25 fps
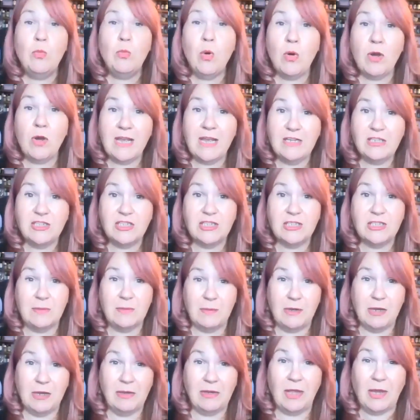walk into
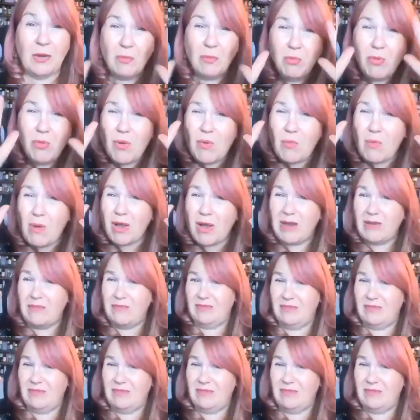them and you're like, whoa, I